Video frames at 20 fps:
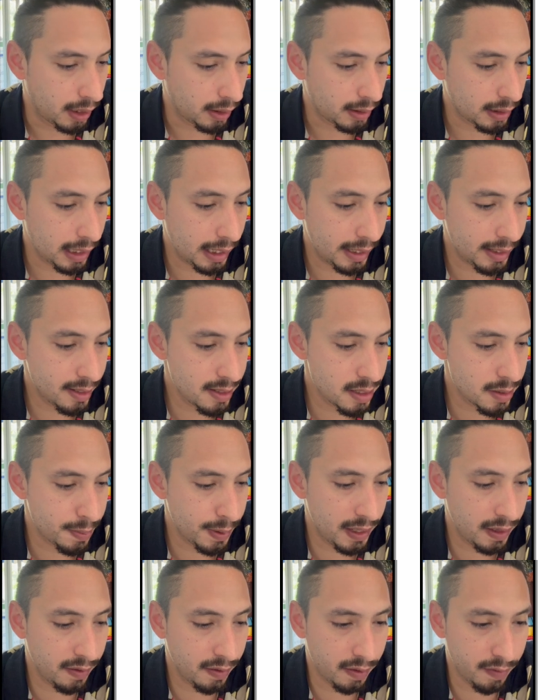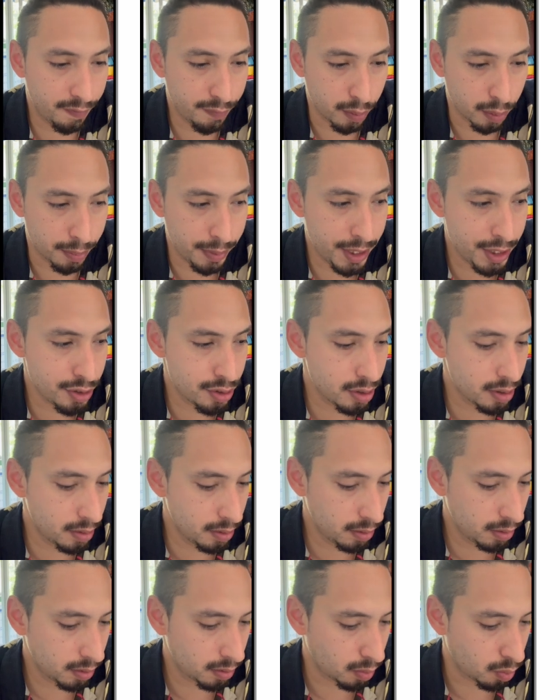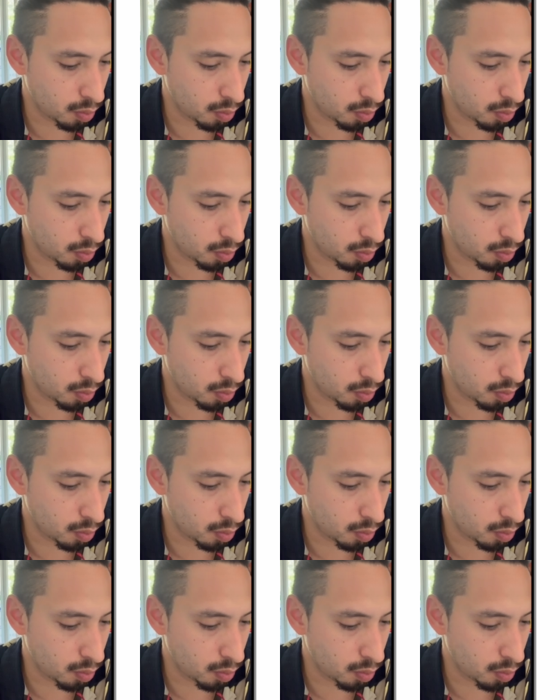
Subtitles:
client billing information,